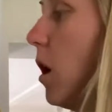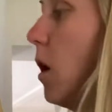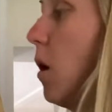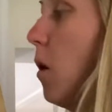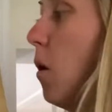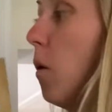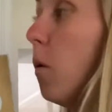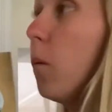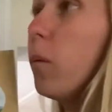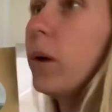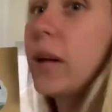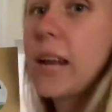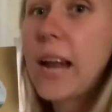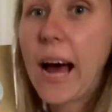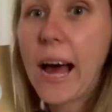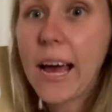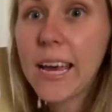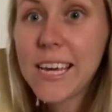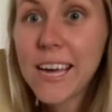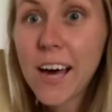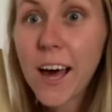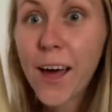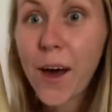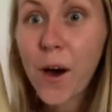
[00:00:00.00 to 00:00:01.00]
When I
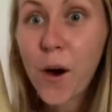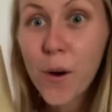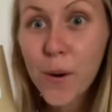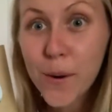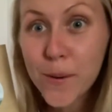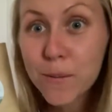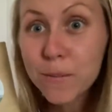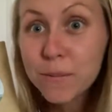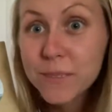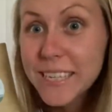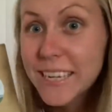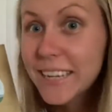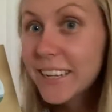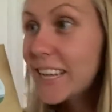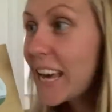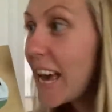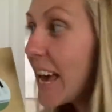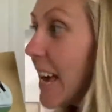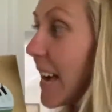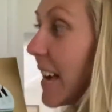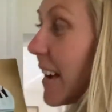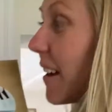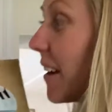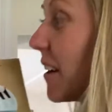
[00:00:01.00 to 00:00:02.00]
got home
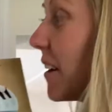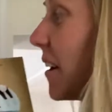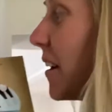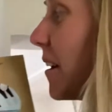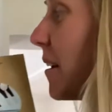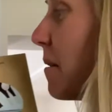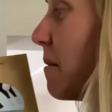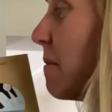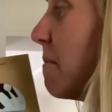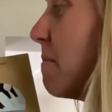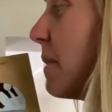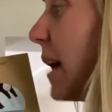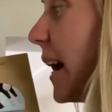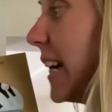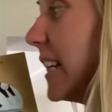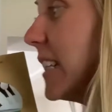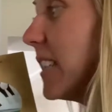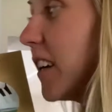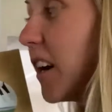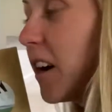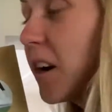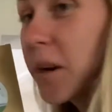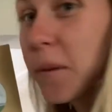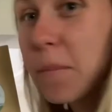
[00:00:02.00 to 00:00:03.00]
today, my
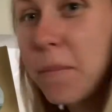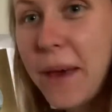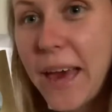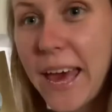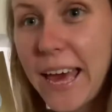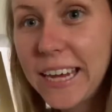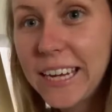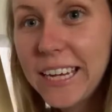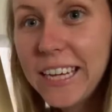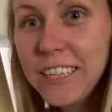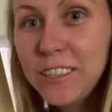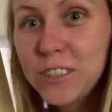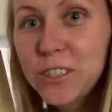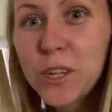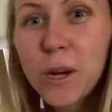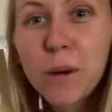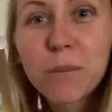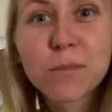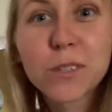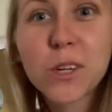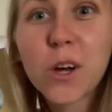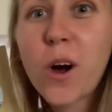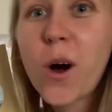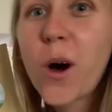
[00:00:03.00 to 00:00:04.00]
dog Penny
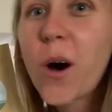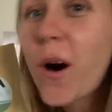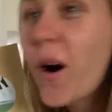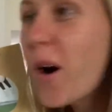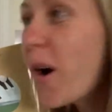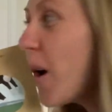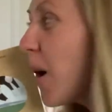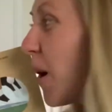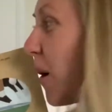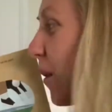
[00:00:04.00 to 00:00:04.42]
jumped all